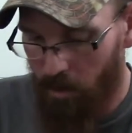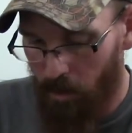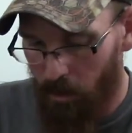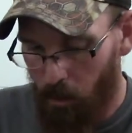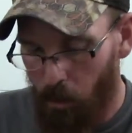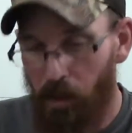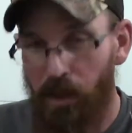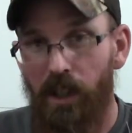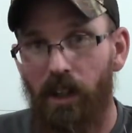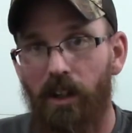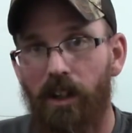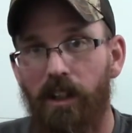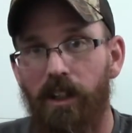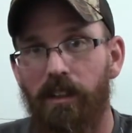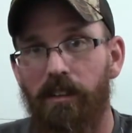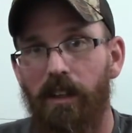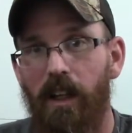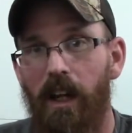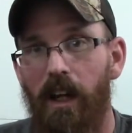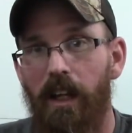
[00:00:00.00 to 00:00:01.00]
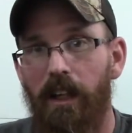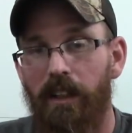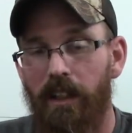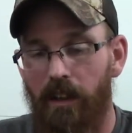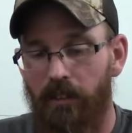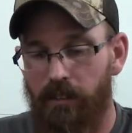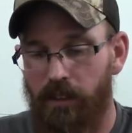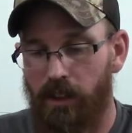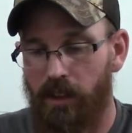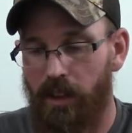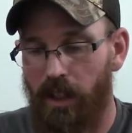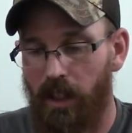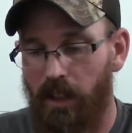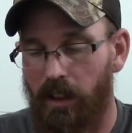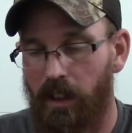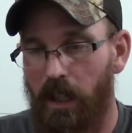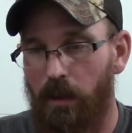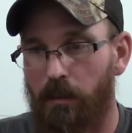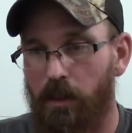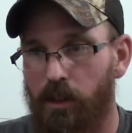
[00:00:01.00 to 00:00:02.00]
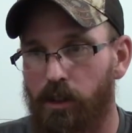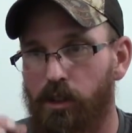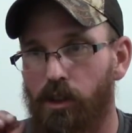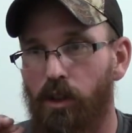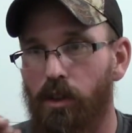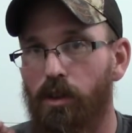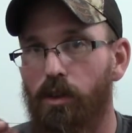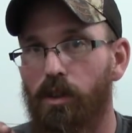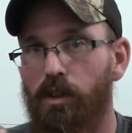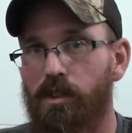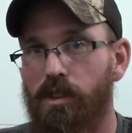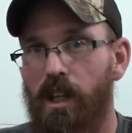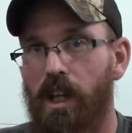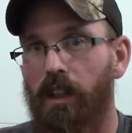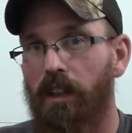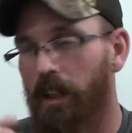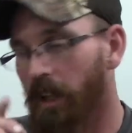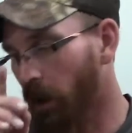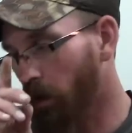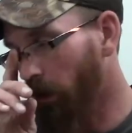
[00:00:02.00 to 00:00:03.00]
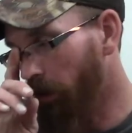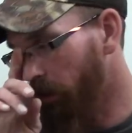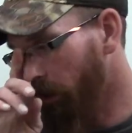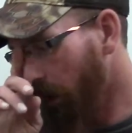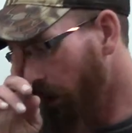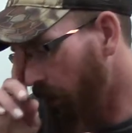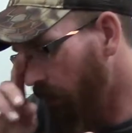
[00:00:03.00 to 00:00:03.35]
we are going to tie an FG knot, and I'm going to show you exactly how I tie